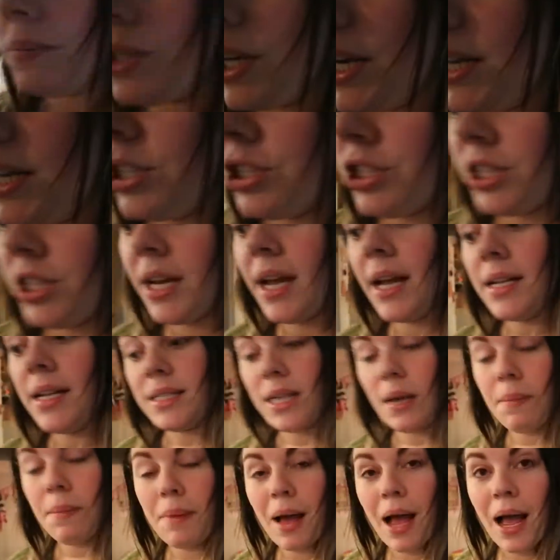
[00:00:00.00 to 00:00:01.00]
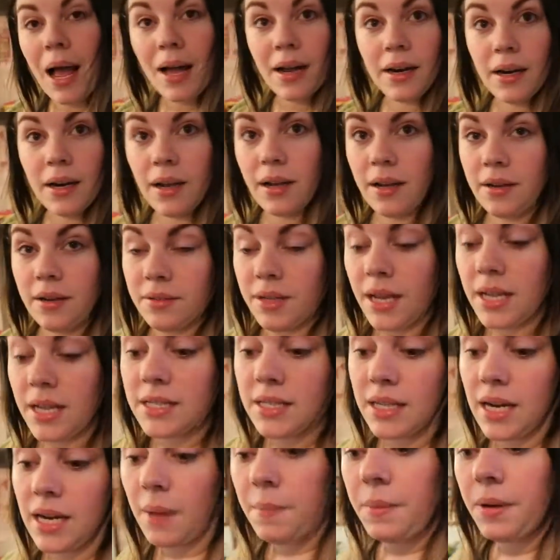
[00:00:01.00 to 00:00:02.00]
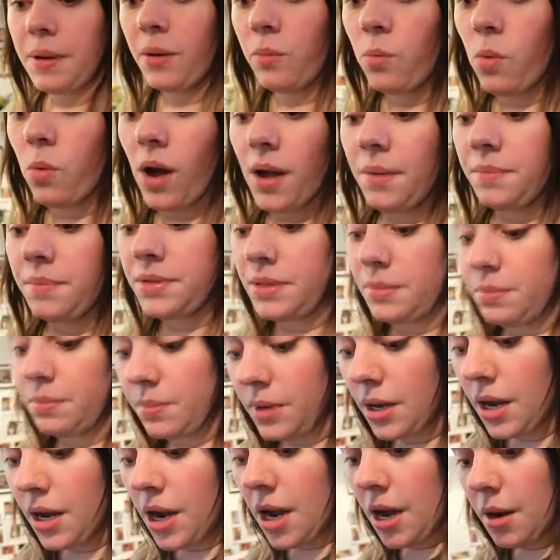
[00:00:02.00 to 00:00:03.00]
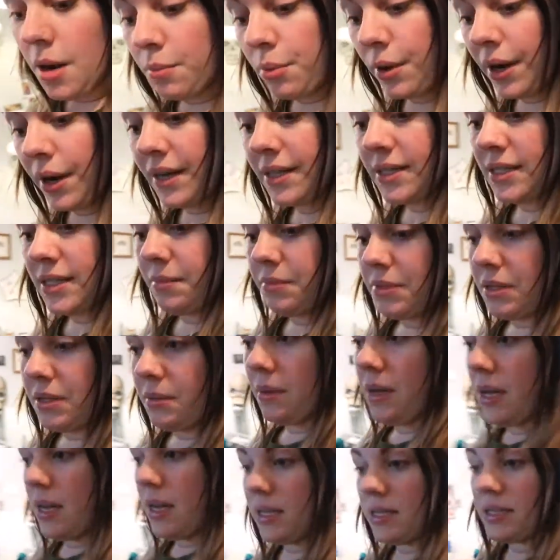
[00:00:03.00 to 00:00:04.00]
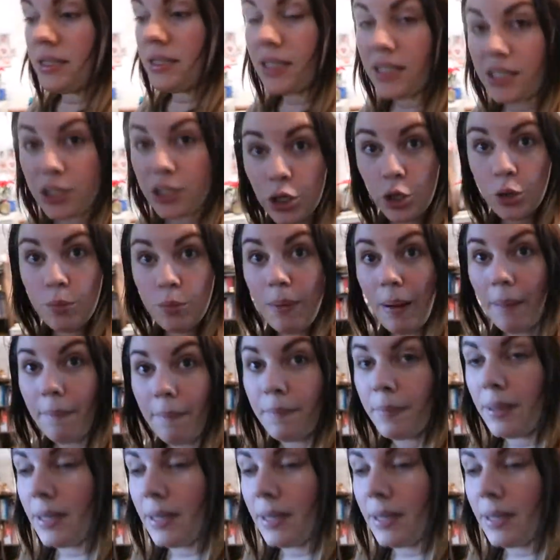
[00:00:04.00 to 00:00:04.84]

change, she gets her mat and gets a nappy and wipes and brings them to me and says, new bum